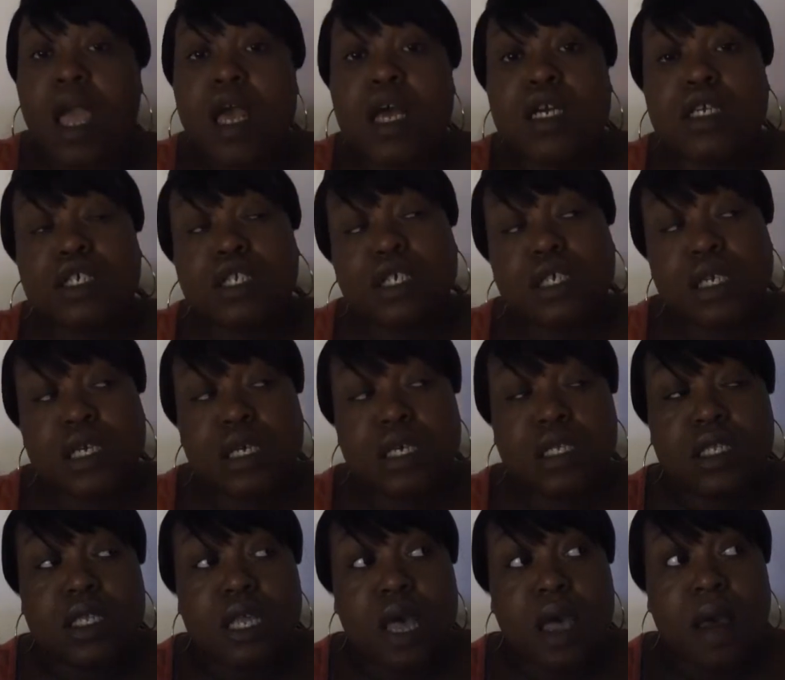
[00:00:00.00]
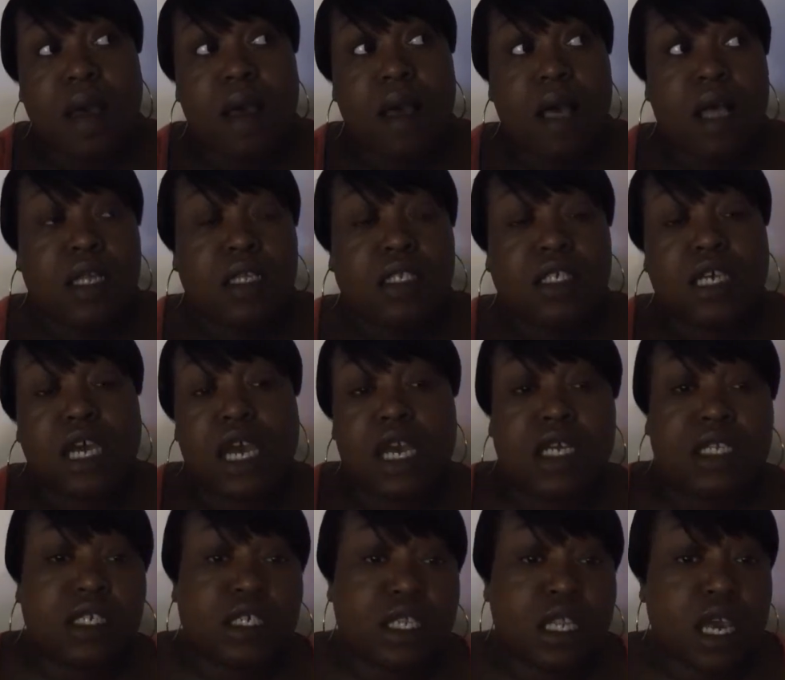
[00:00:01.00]
She's
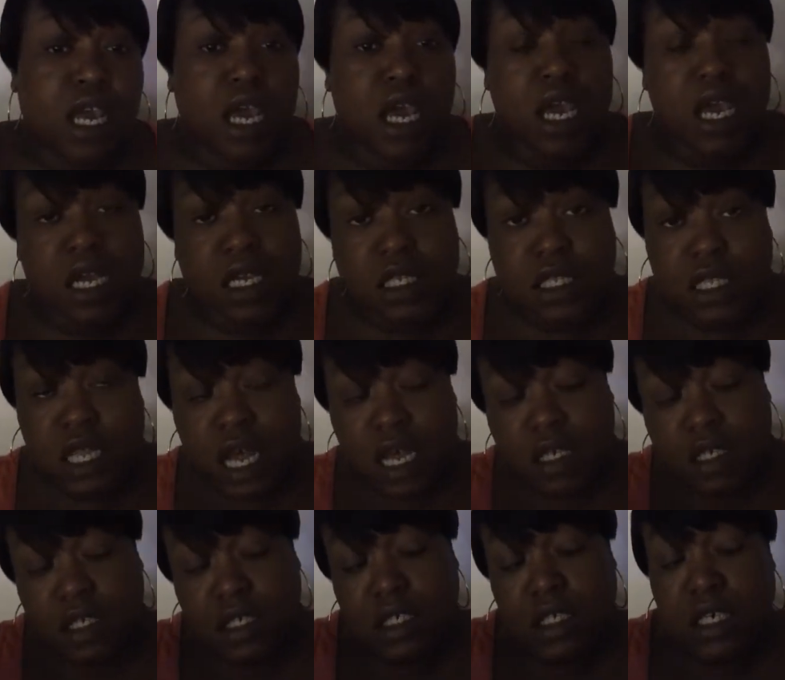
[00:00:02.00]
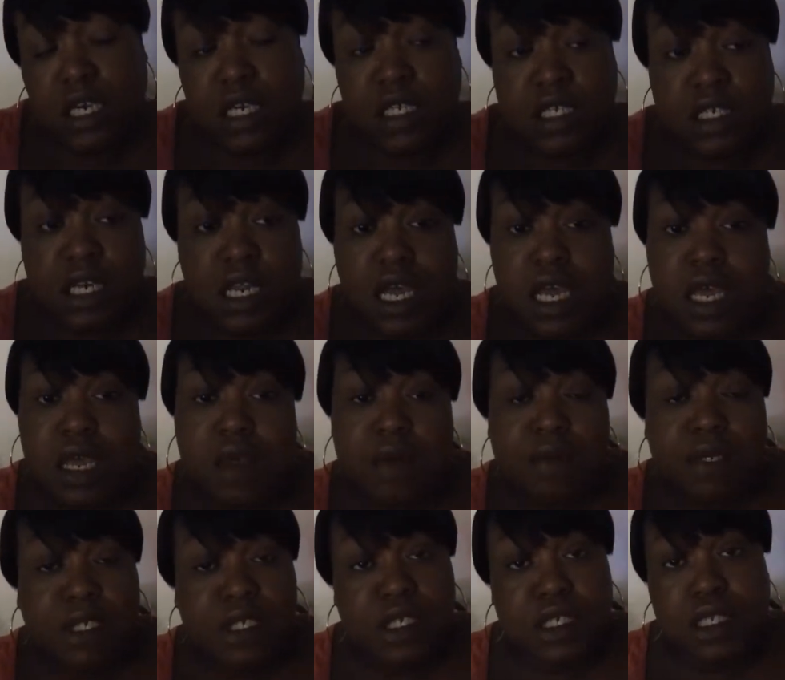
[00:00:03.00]
changing their hairstyle. She's changing their
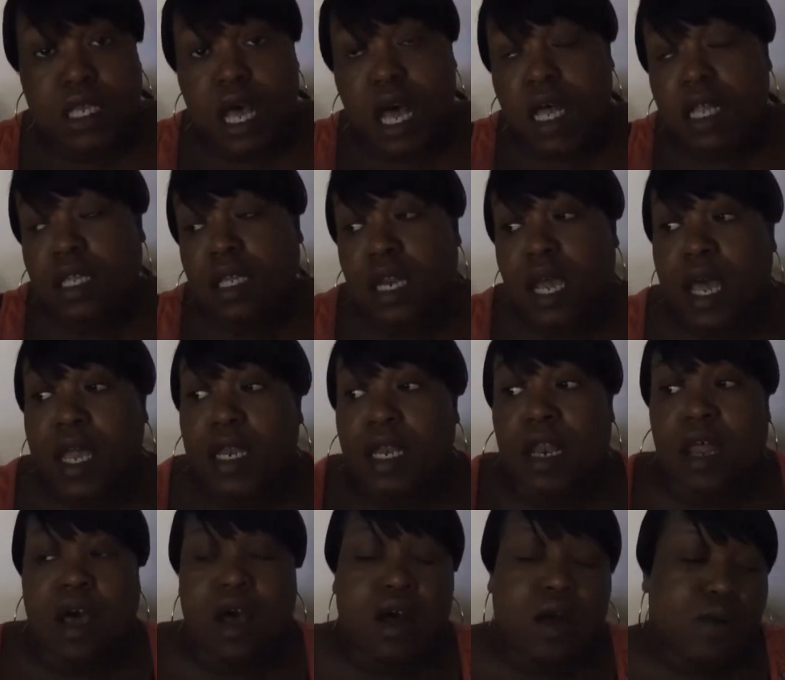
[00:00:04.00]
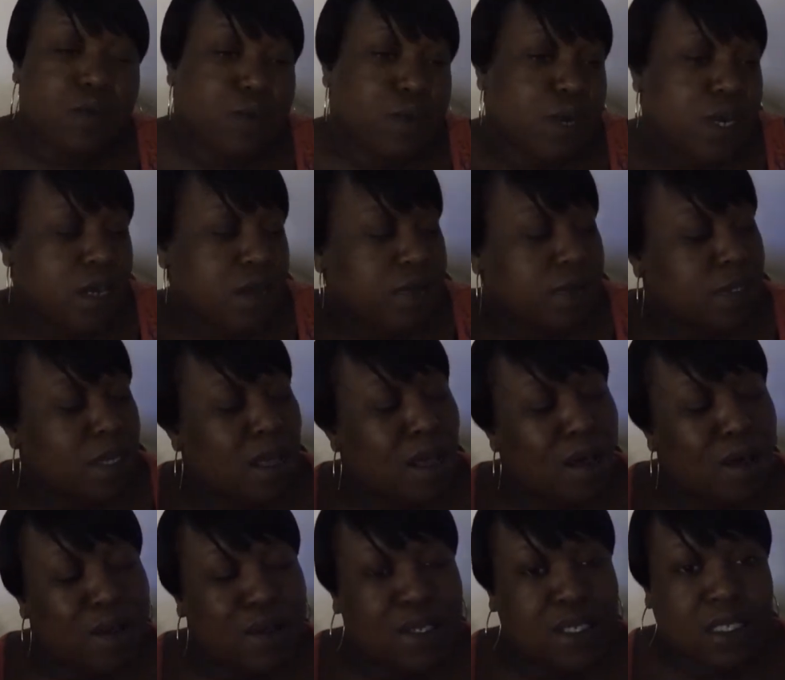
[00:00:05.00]
images, all of that, long weaves,
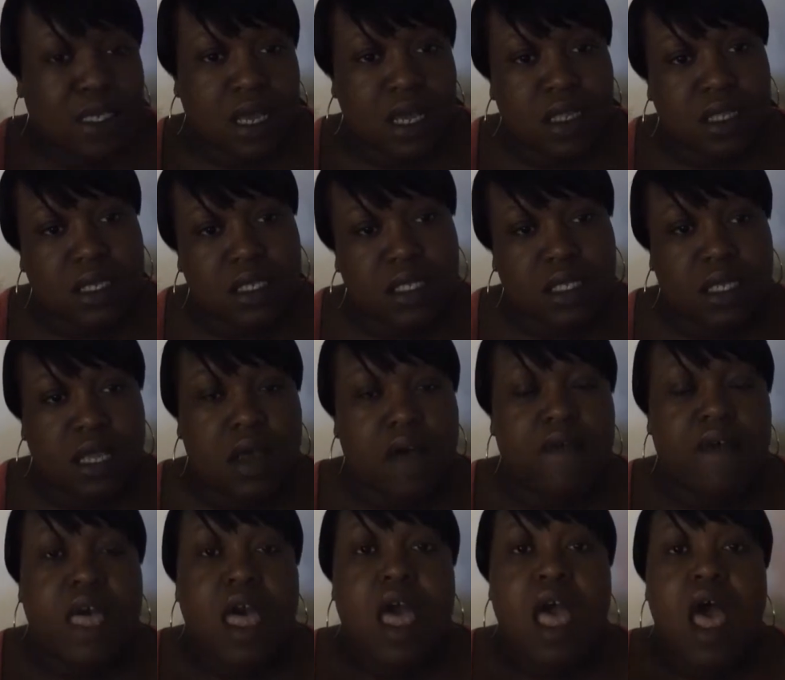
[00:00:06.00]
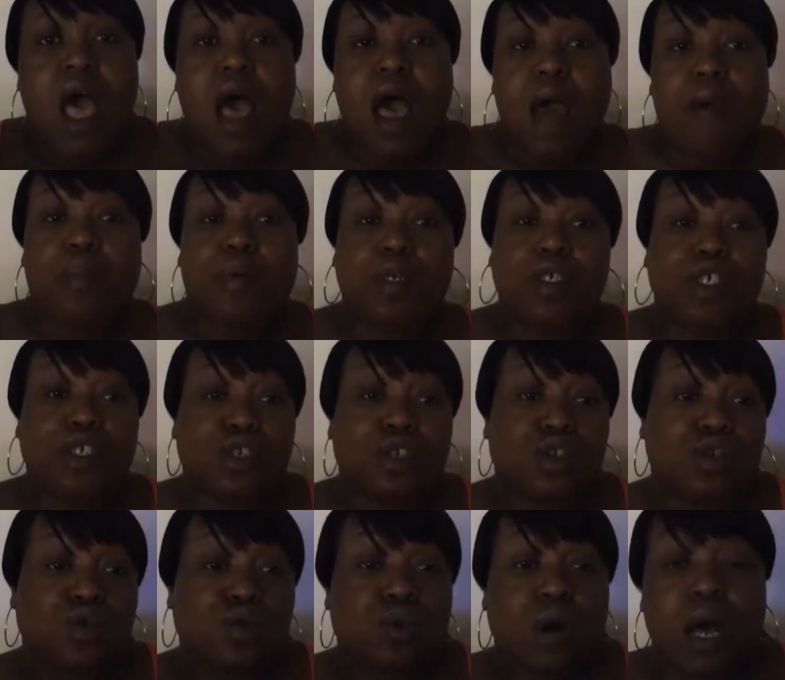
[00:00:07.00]
all this other stuff. And pushing
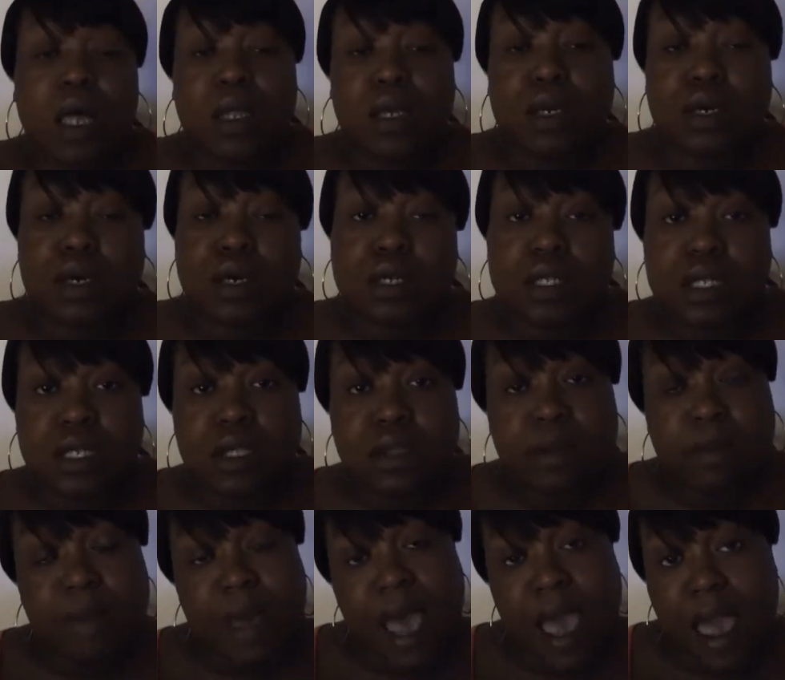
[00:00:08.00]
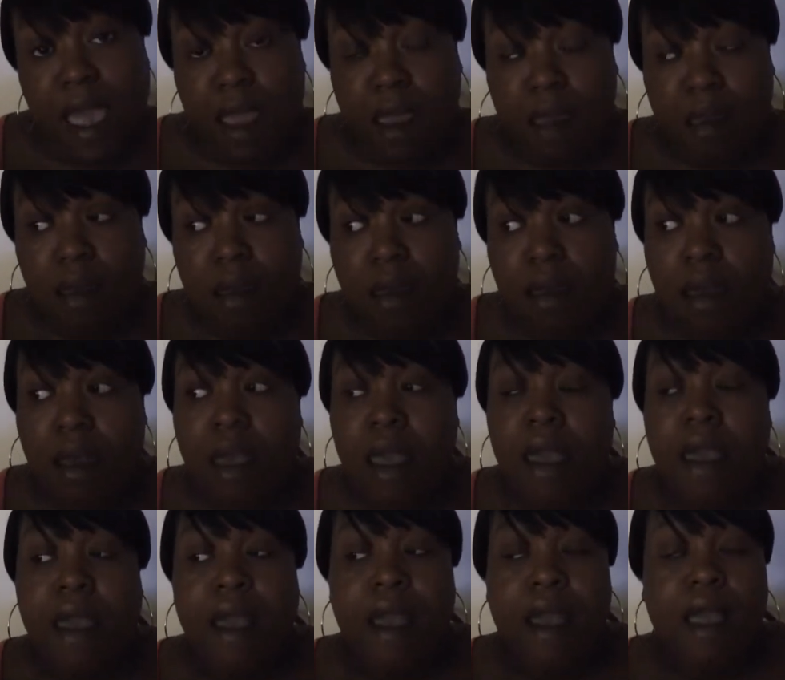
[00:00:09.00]
the 2 other girls to the back.
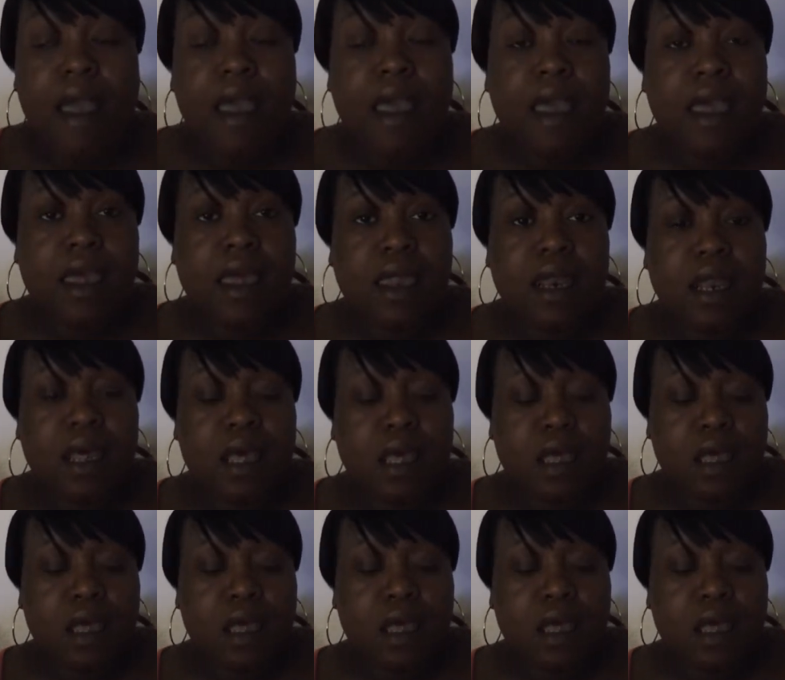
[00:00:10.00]
And